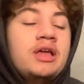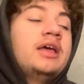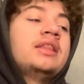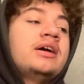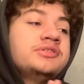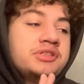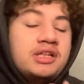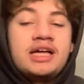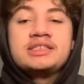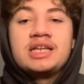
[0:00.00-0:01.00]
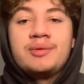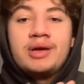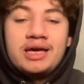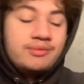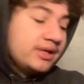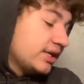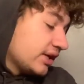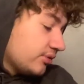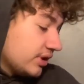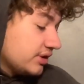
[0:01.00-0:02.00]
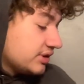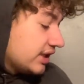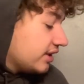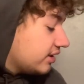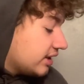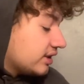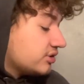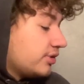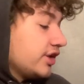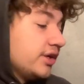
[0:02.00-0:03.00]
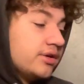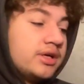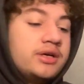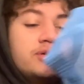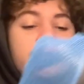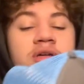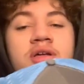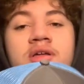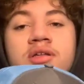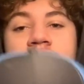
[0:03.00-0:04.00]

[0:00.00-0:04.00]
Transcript: and that was the last time I had my Tackle Warehouse hat. That was about a year ago. So